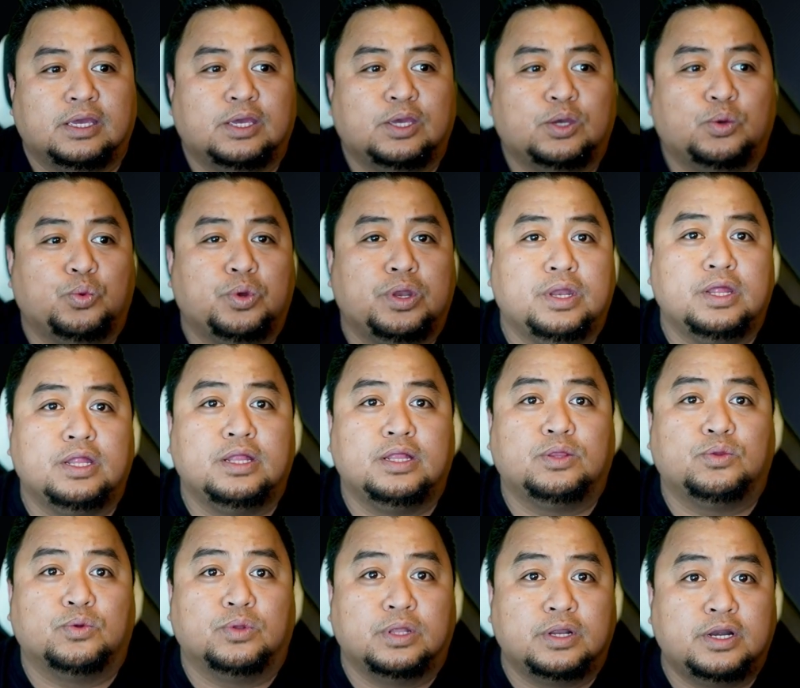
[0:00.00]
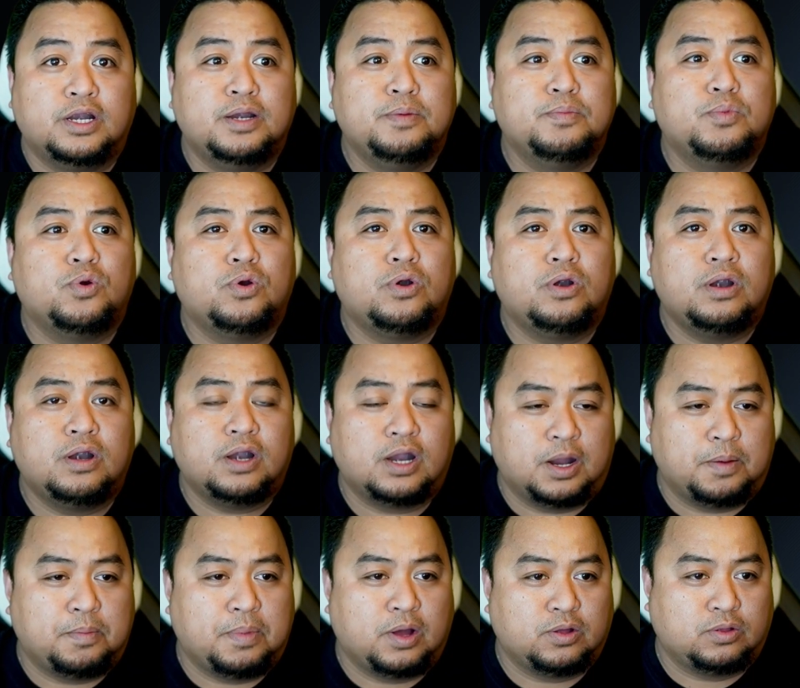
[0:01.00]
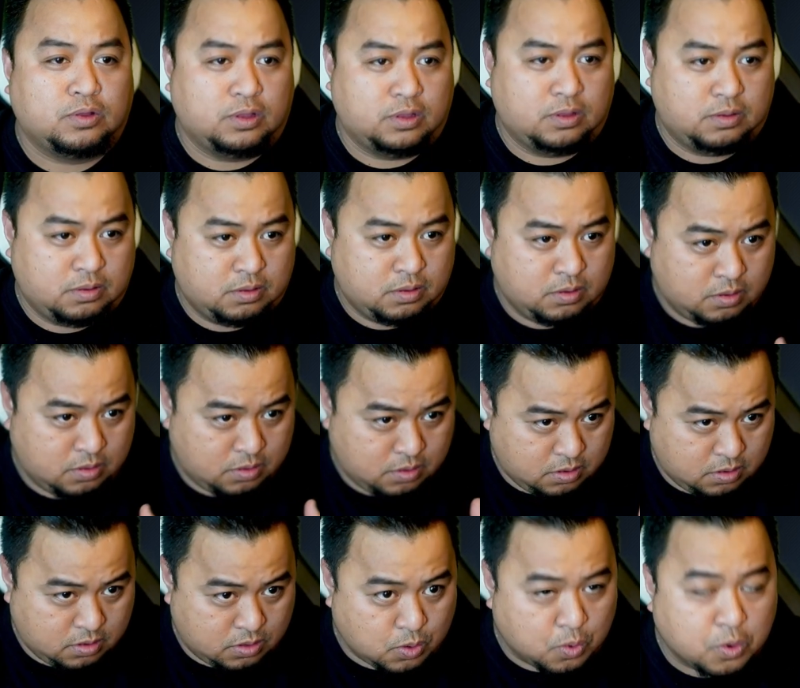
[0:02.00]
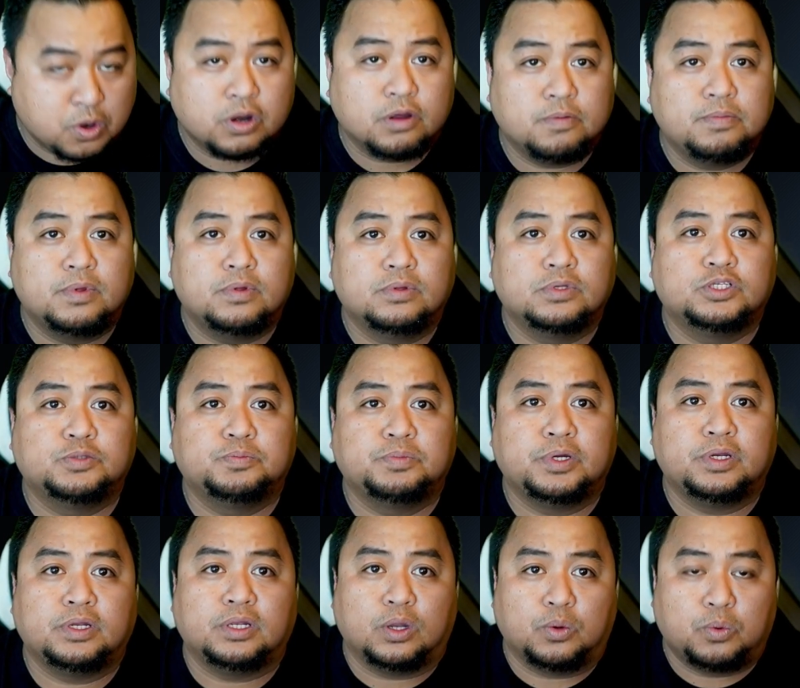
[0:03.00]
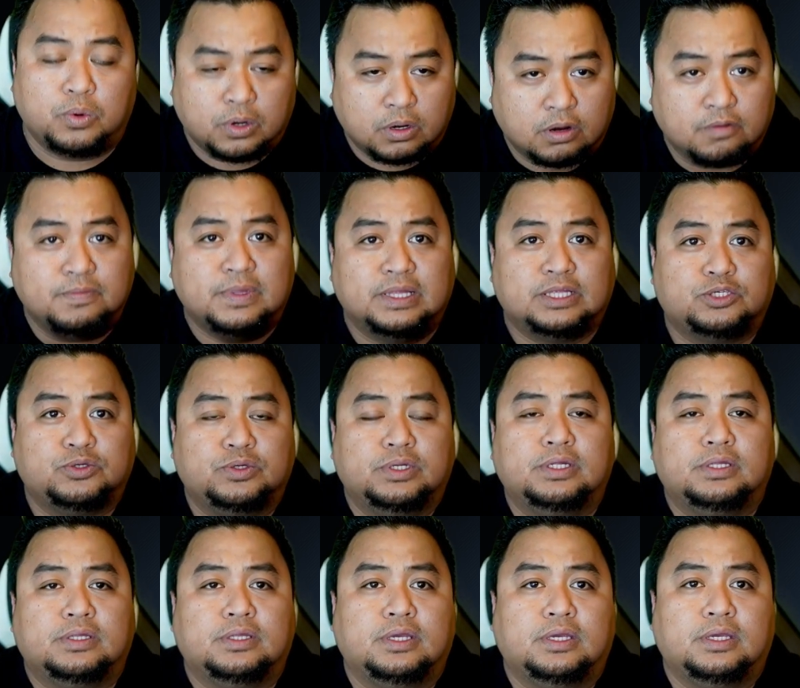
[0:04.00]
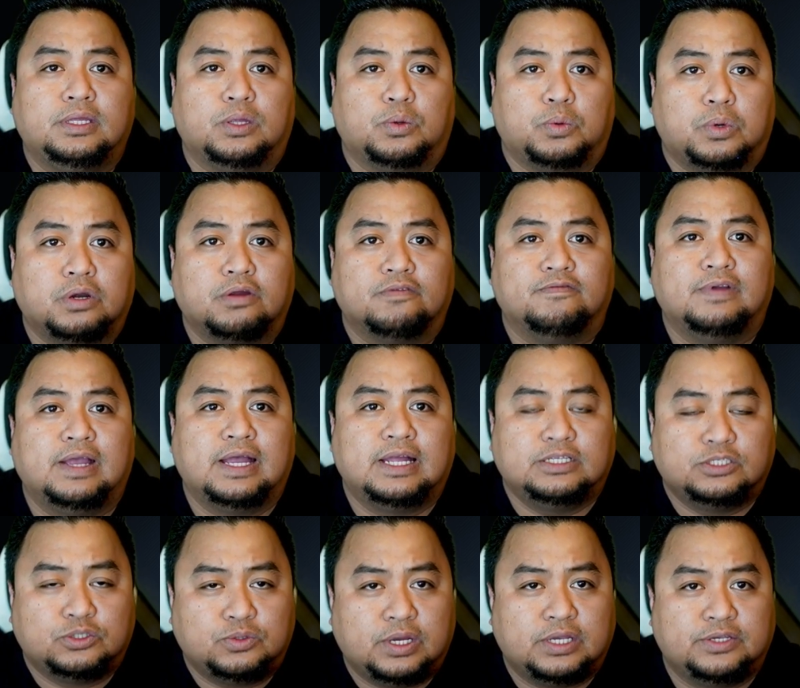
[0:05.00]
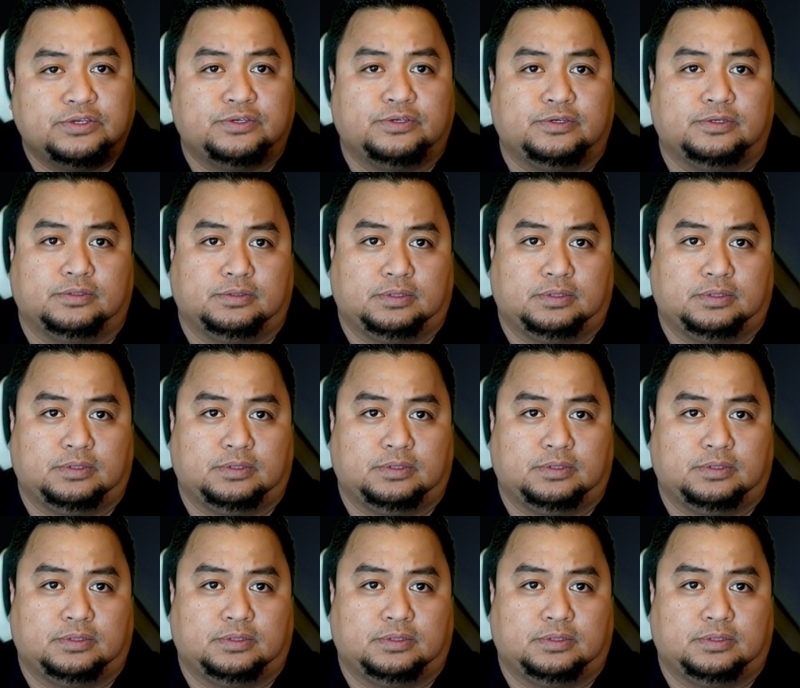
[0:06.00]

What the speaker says: We need to learn more about the work of the Holy Spirit, the work of the Trinity, the work of God to us.